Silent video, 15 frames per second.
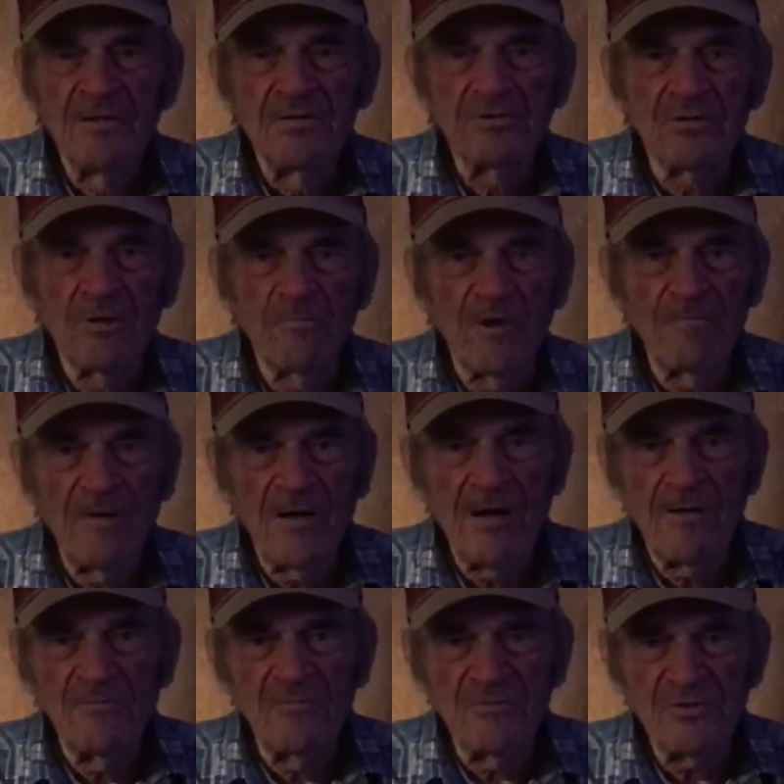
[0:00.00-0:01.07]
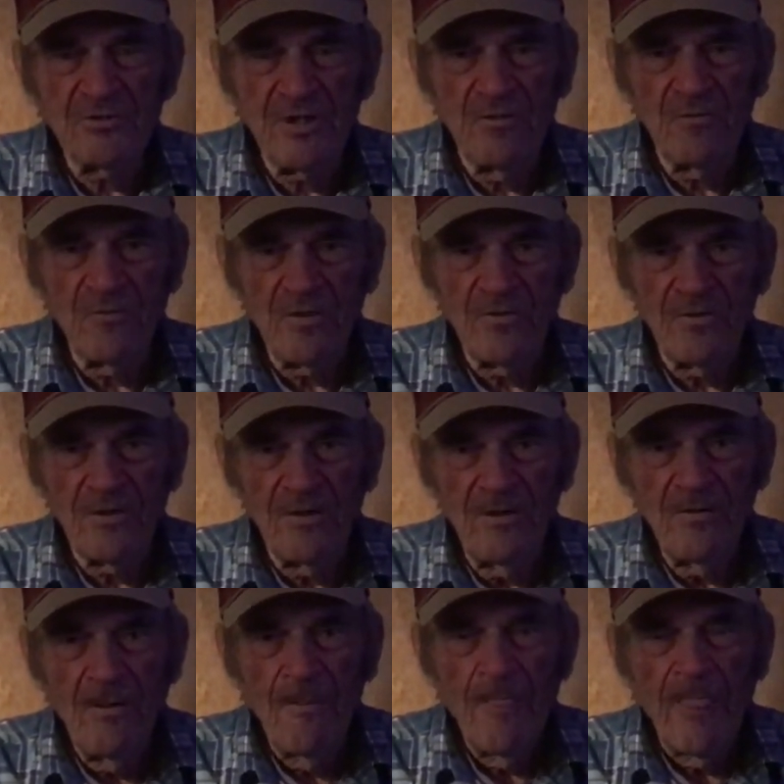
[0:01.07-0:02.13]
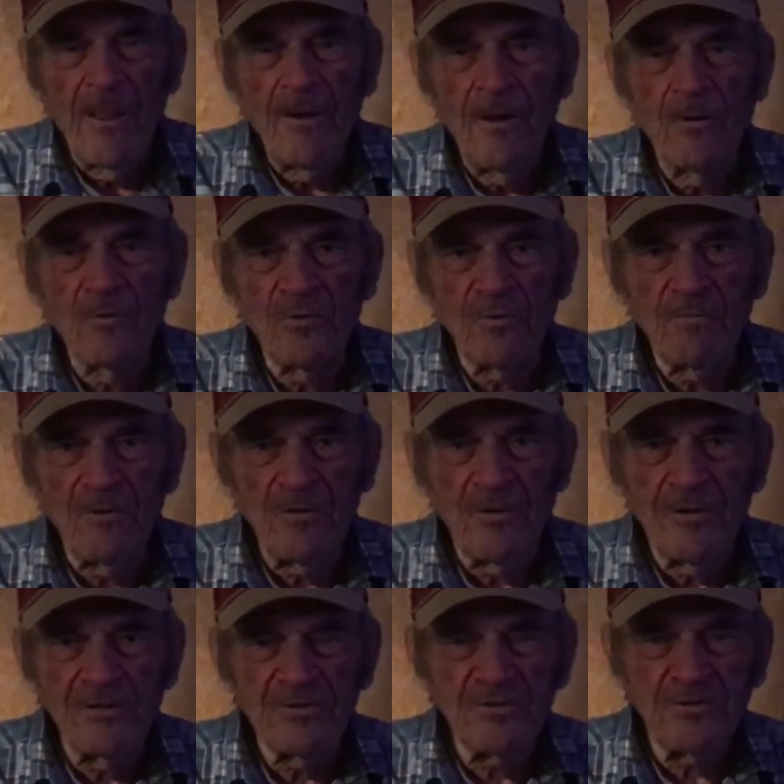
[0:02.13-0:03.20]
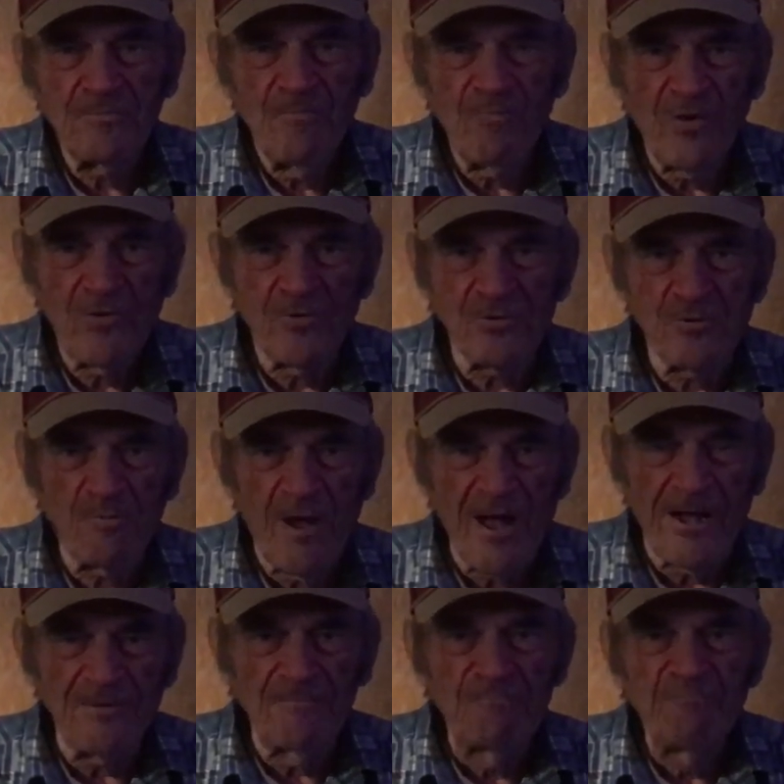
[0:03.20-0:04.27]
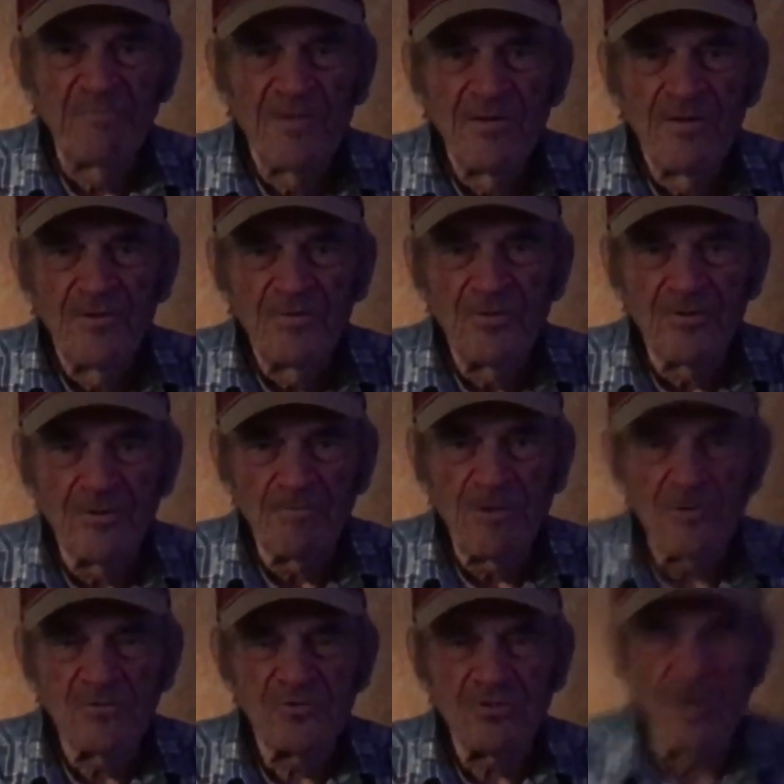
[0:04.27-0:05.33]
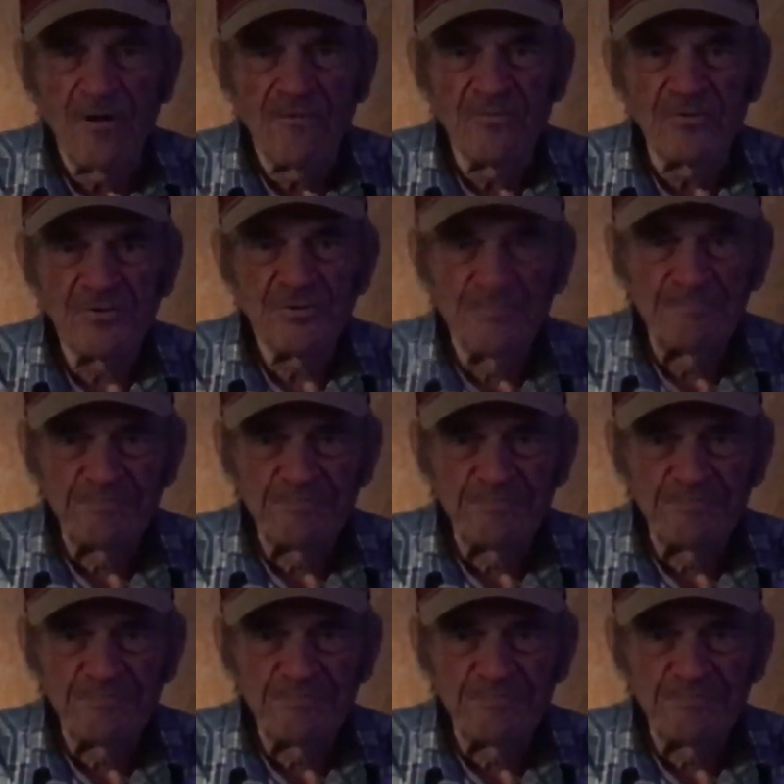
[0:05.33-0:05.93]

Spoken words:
So my mom would send one of the older boys horseback to the post office